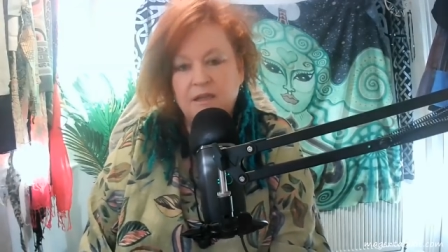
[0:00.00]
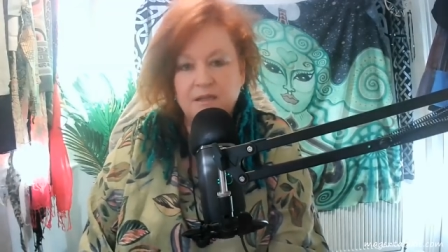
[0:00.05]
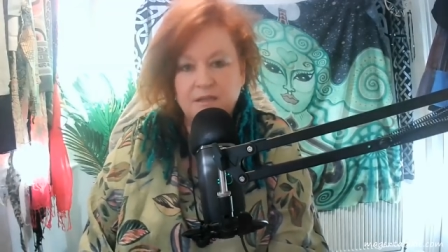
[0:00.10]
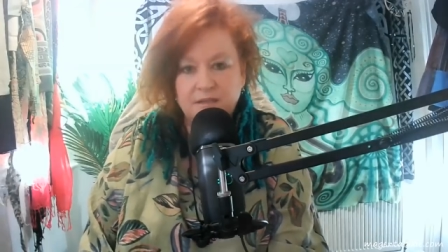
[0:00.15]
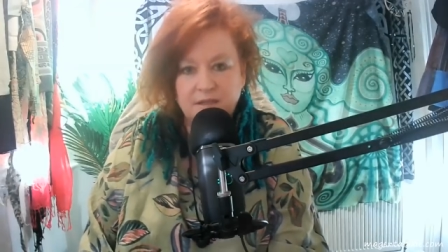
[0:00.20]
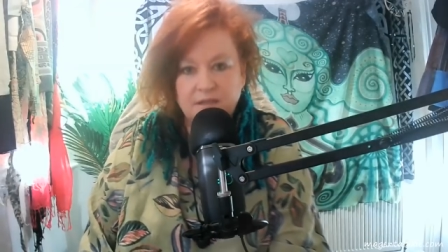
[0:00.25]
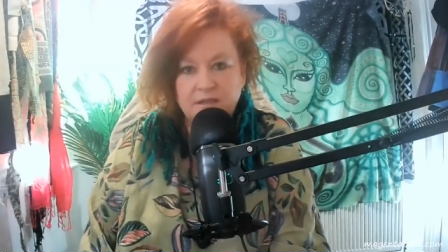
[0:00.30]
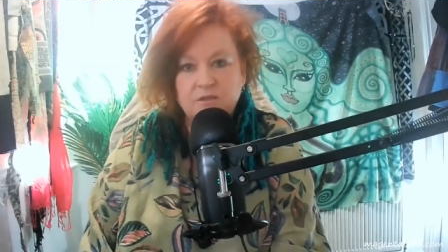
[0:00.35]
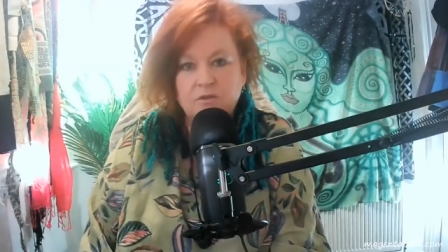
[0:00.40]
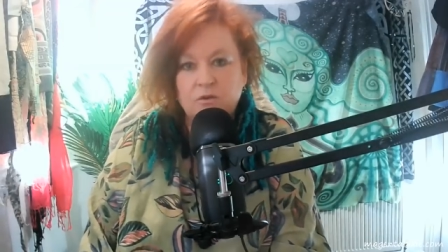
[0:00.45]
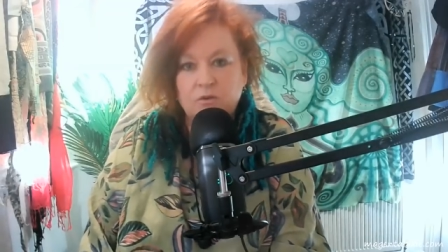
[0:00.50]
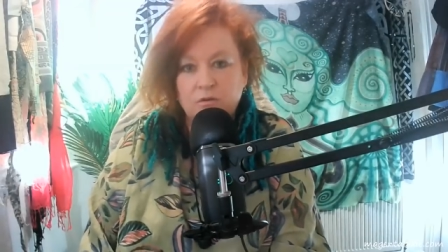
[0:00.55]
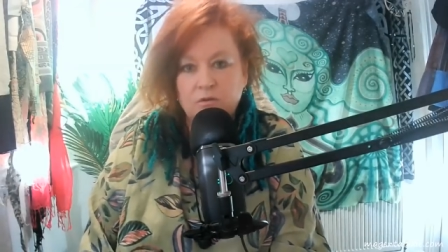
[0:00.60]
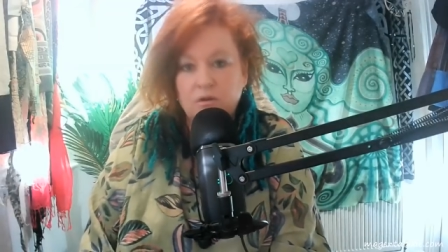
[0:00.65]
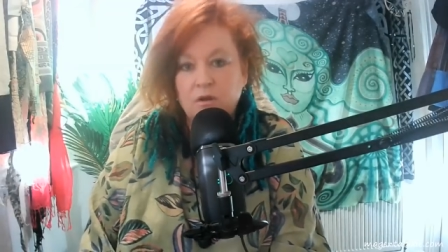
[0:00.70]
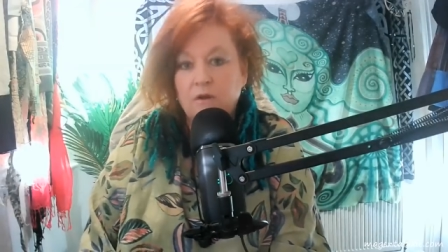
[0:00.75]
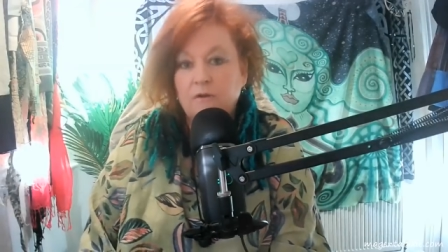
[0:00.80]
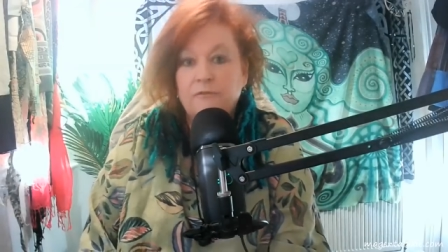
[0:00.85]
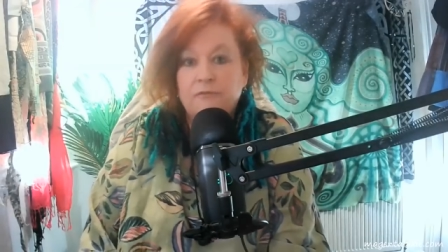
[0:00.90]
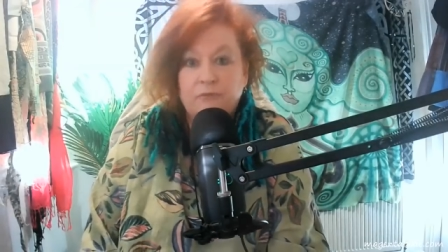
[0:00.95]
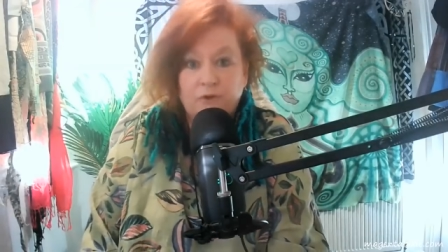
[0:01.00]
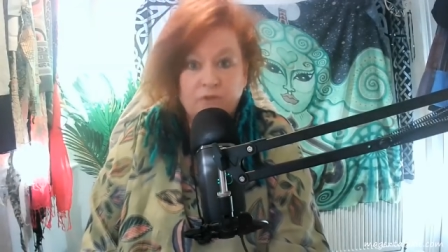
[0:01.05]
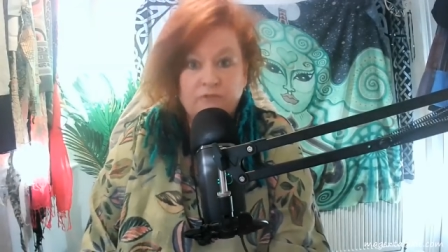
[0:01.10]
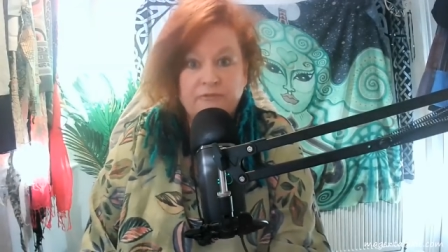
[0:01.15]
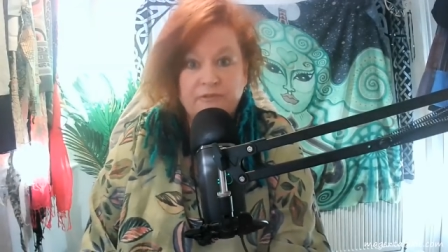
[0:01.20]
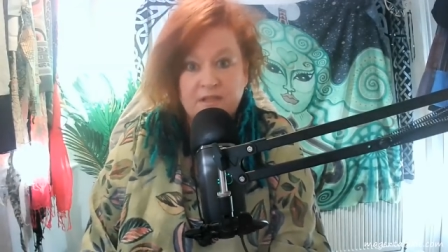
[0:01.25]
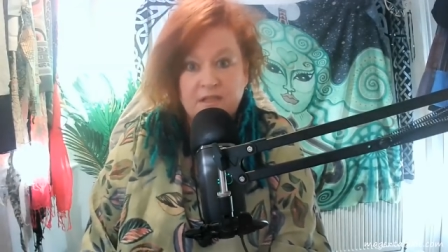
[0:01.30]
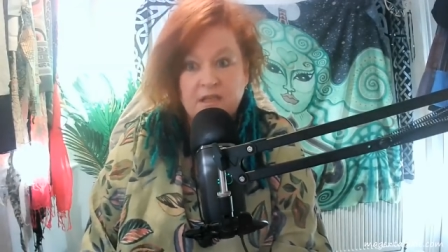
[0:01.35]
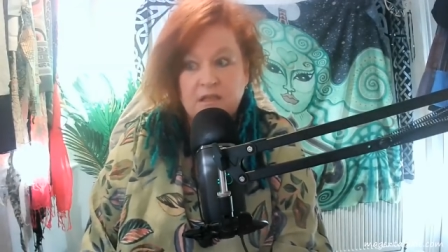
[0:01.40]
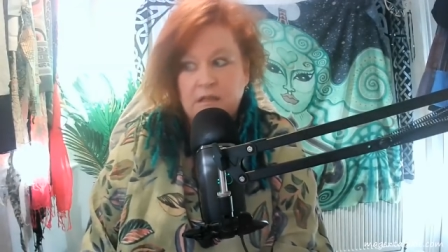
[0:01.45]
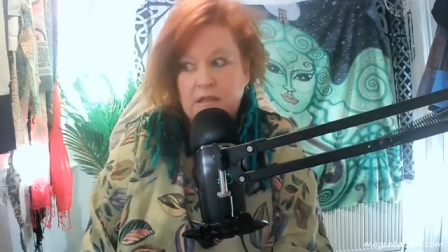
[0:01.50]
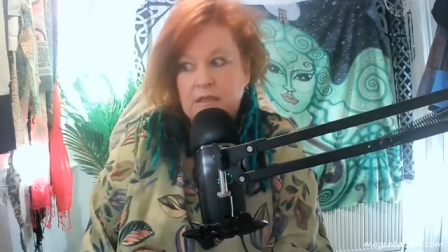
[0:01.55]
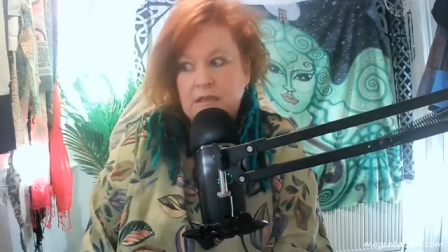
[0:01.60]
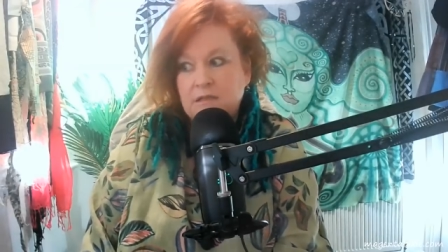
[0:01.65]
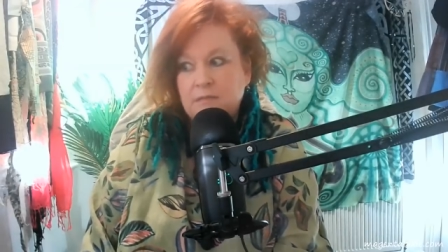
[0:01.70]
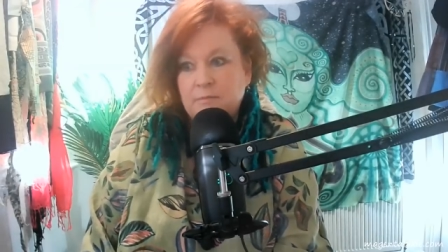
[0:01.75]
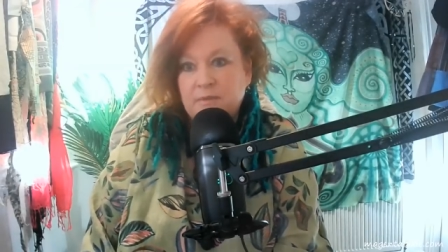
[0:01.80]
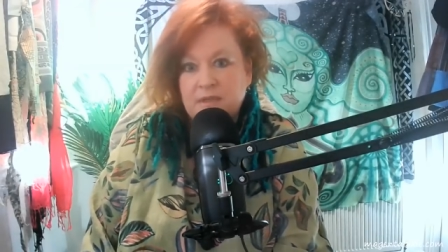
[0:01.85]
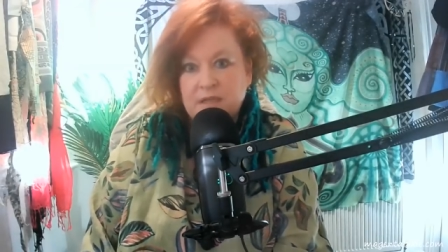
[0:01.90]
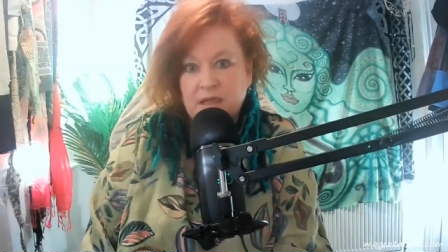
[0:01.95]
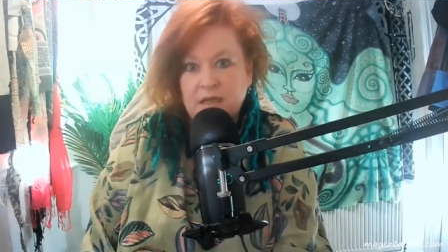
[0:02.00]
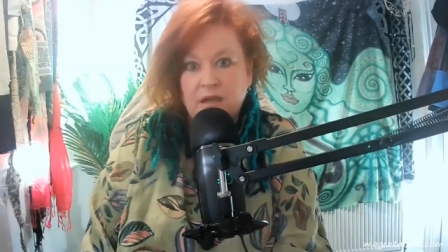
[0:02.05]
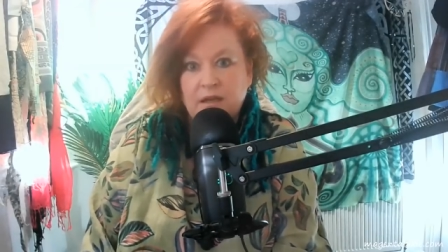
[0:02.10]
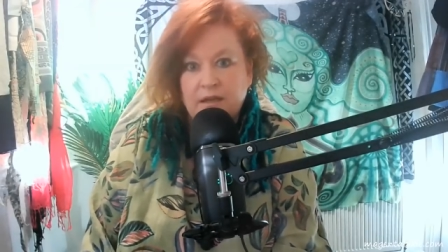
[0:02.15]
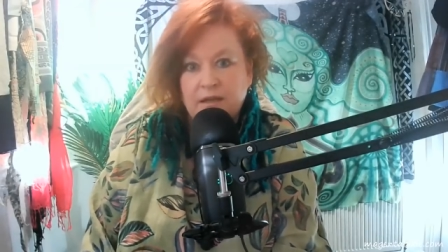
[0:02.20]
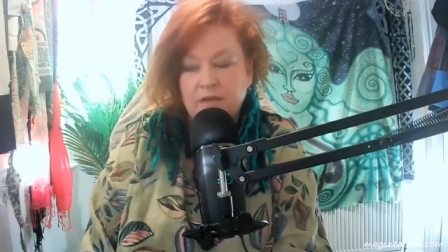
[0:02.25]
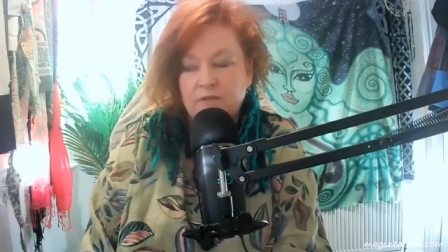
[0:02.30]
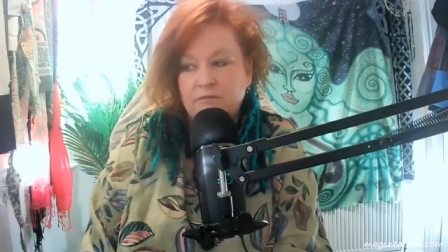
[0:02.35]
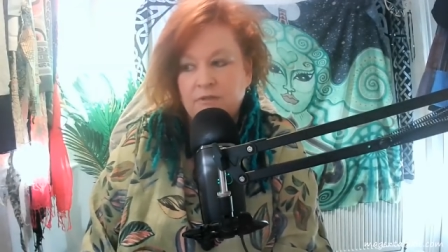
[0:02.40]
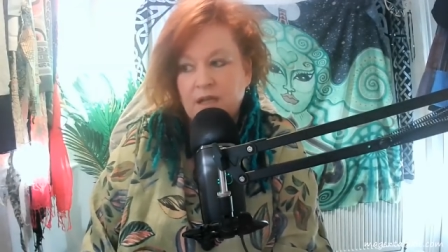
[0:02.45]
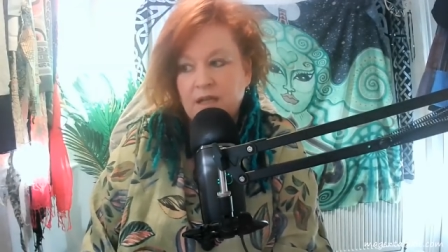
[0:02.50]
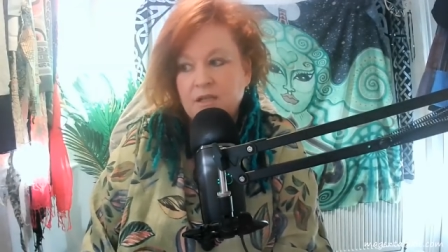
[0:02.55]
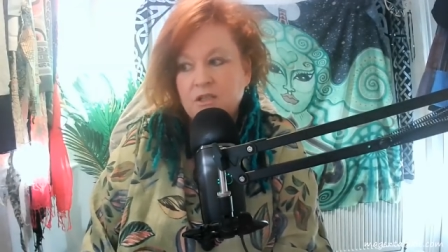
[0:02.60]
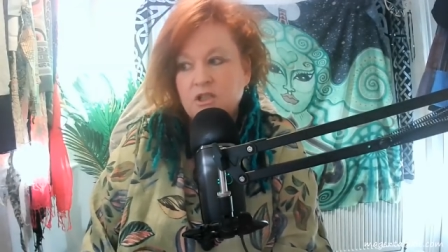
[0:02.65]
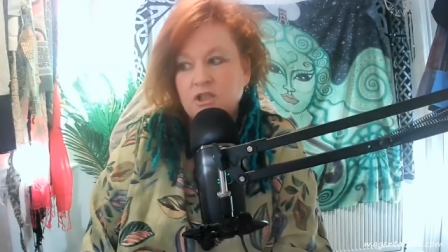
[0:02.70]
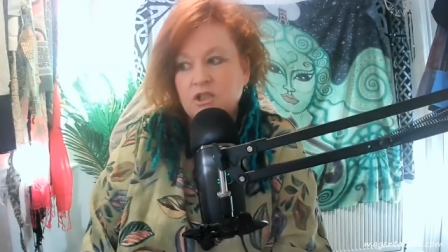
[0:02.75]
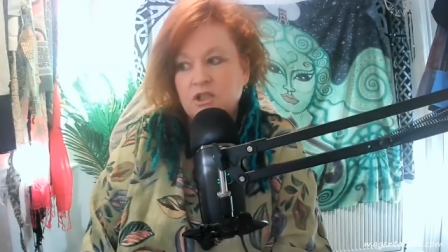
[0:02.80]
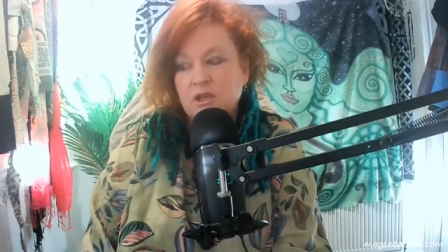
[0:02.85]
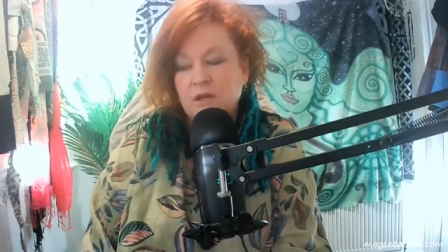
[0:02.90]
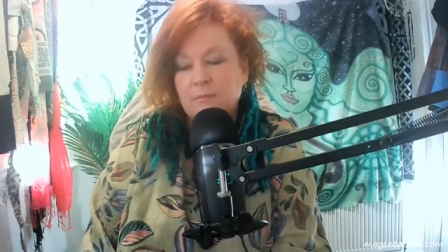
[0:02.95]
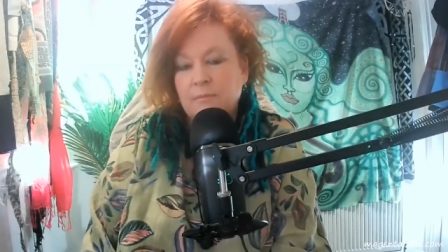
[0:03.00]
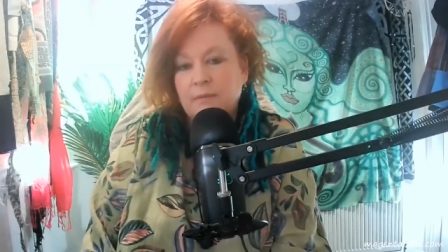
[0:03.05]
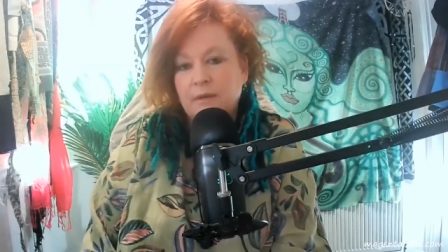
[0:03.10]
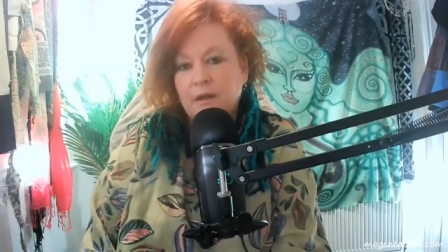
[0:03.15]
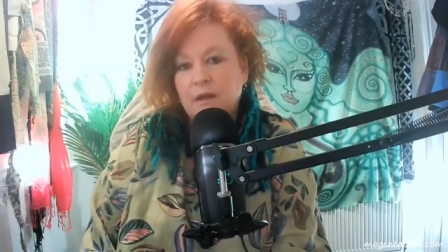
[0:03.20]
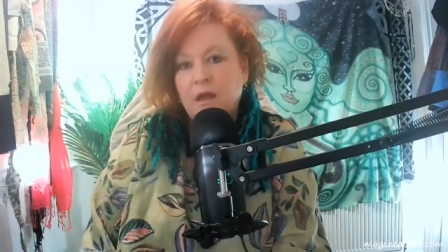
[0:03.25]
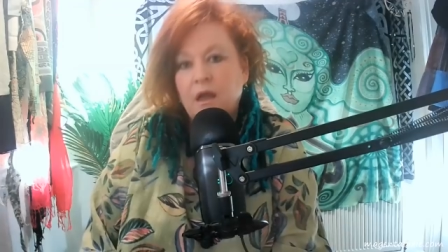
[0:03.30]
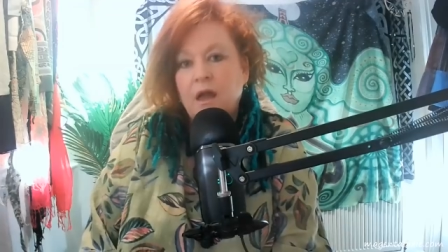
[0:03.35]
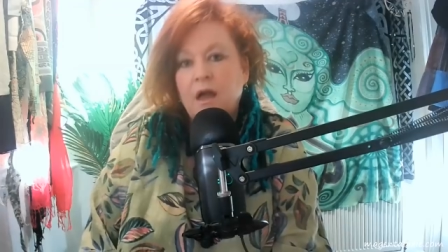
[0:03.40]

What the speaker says: Yes, it's not full physical intimacy like in a relationship,